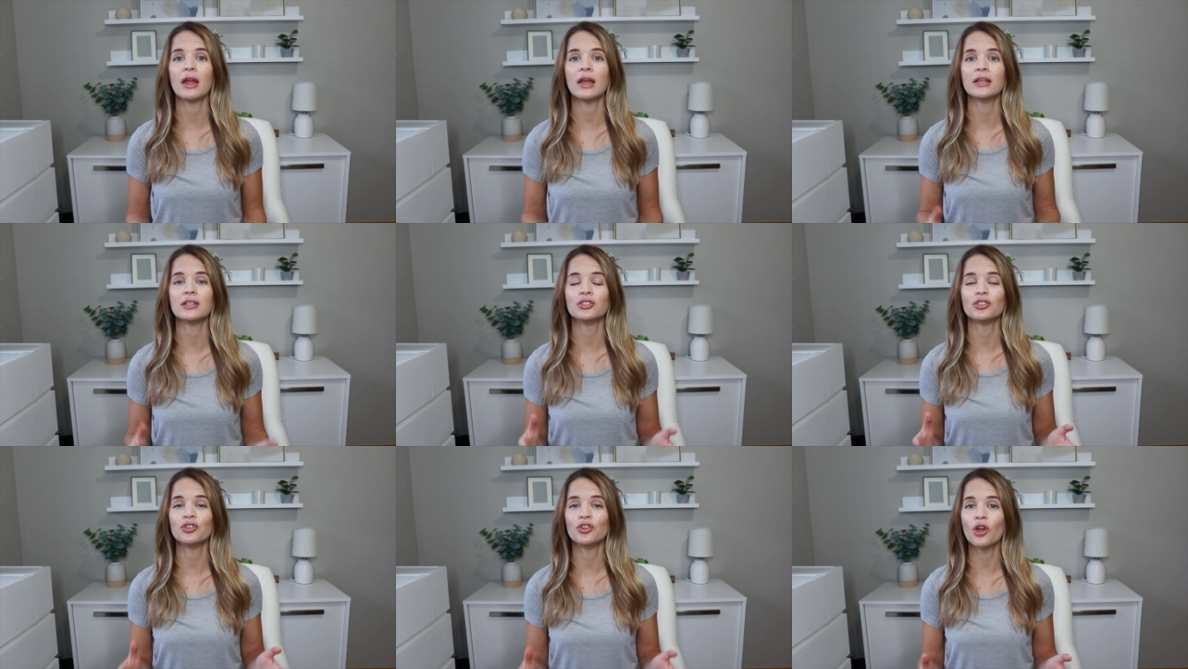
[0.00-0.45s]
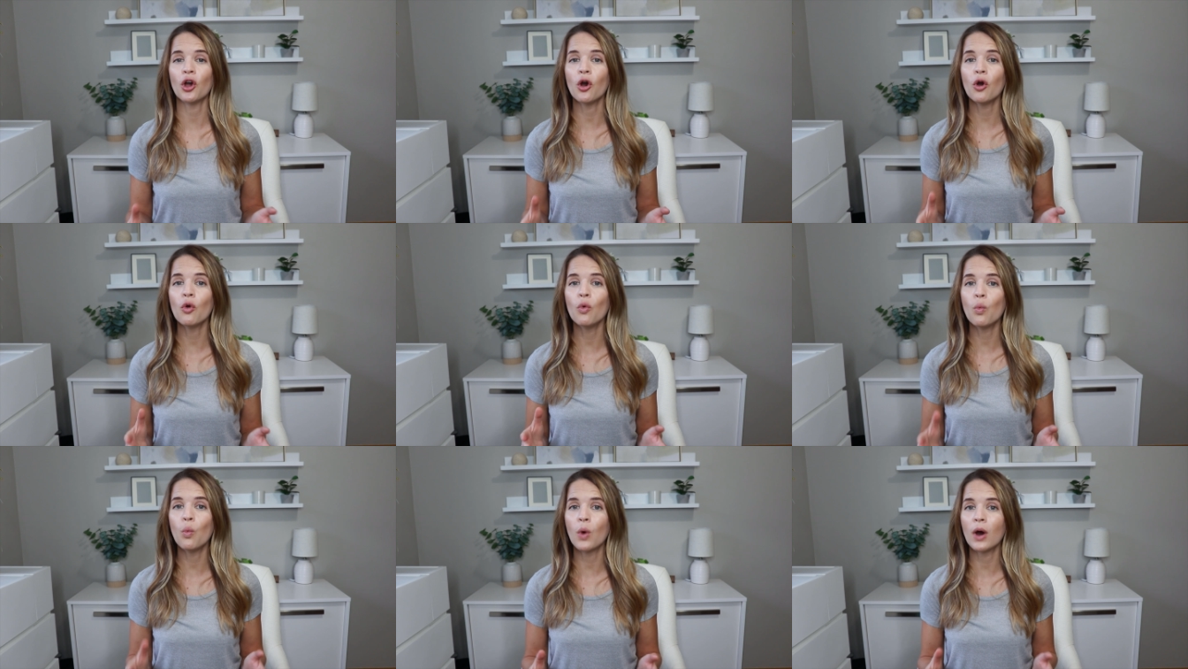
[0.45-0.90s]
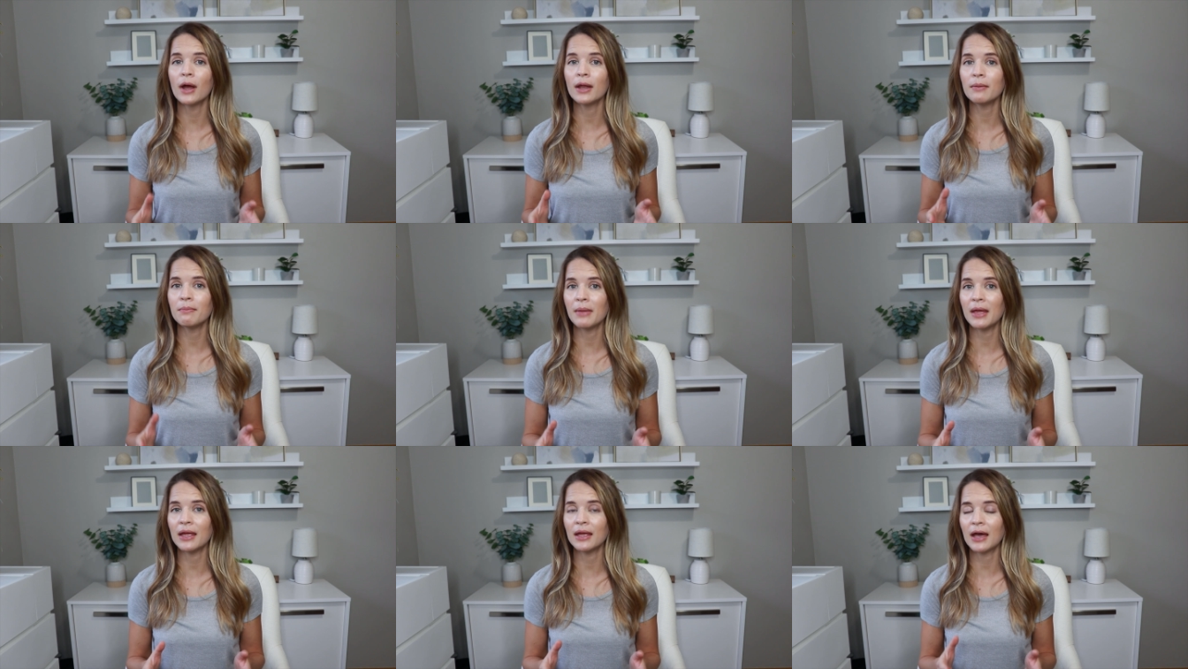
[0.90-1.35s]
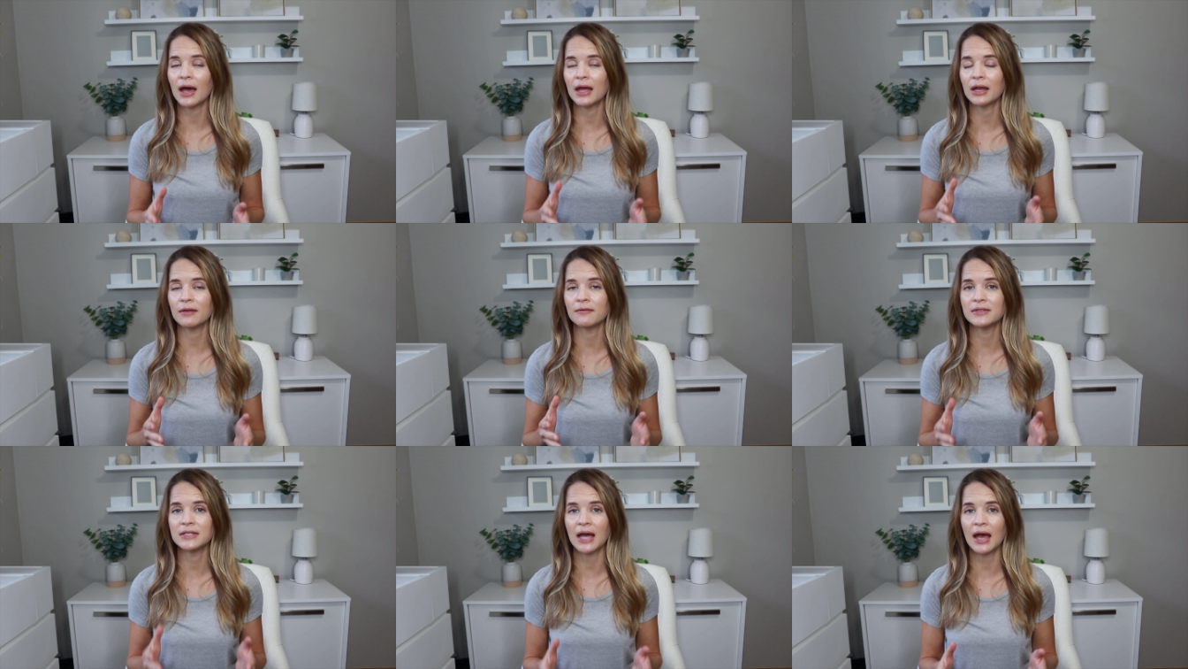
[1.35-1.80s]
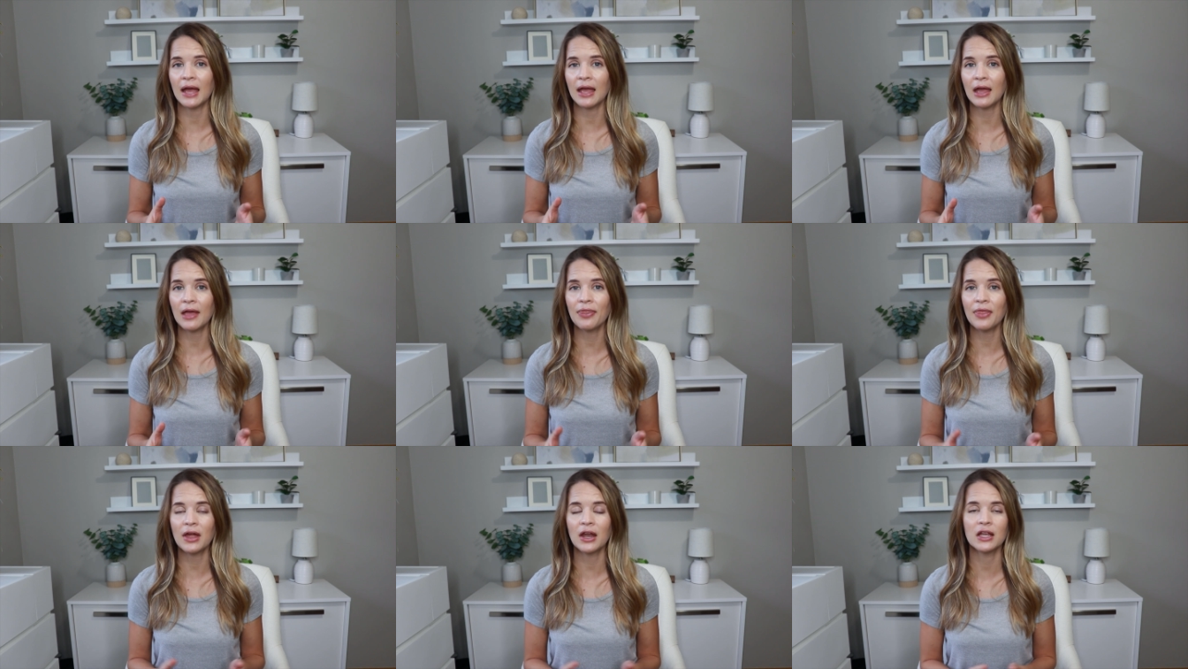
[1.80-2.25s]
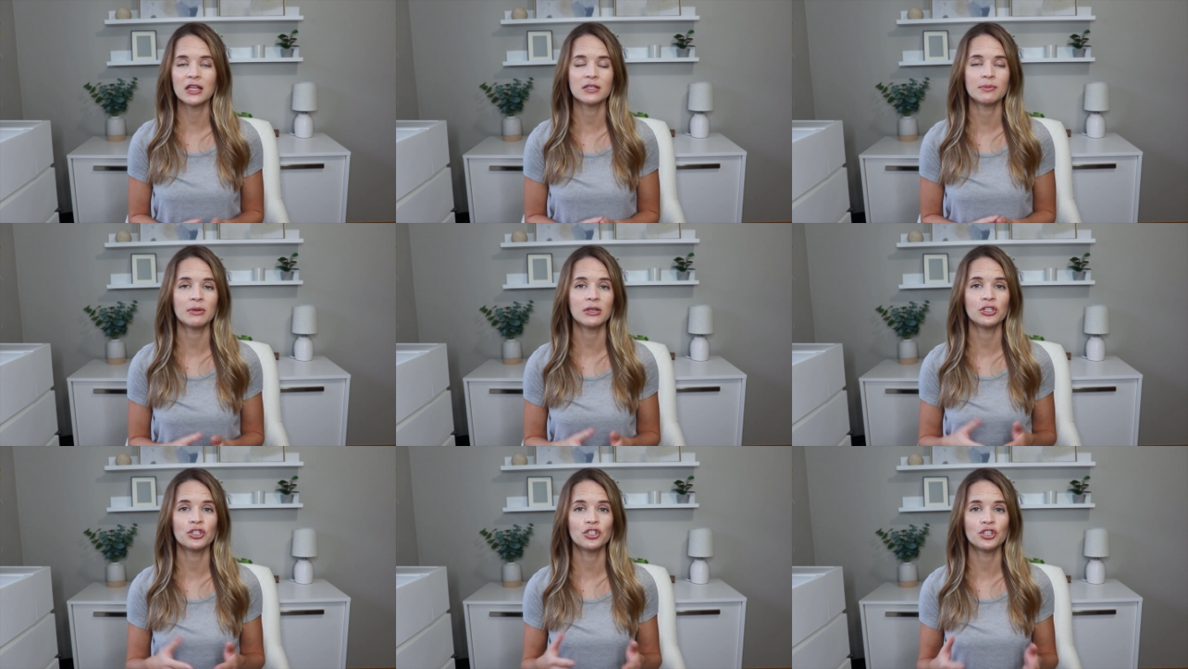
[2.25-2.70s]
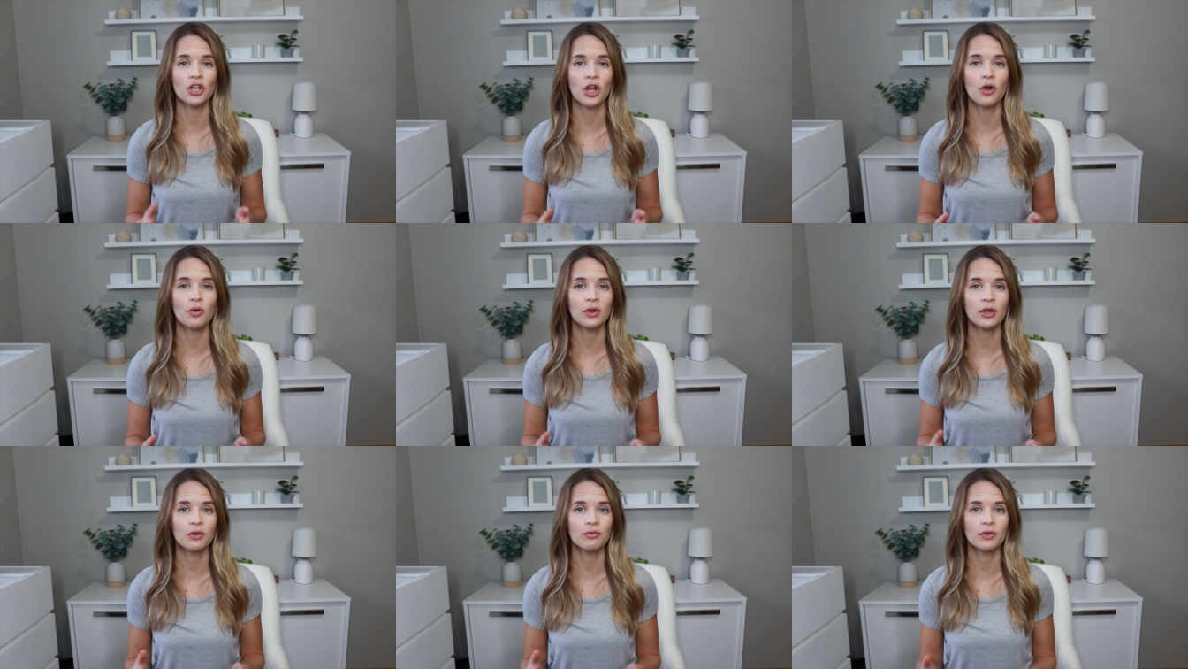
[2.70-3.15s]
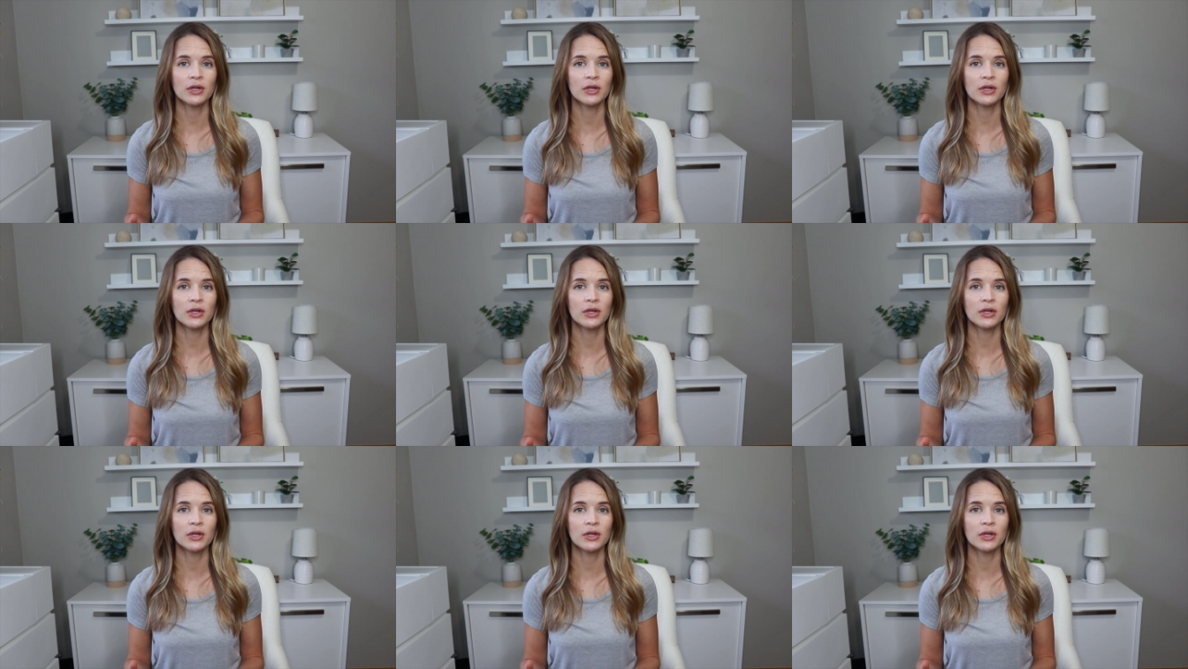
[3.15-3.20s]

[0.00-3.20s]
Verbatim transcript: is no one main kind of diet that has been shown in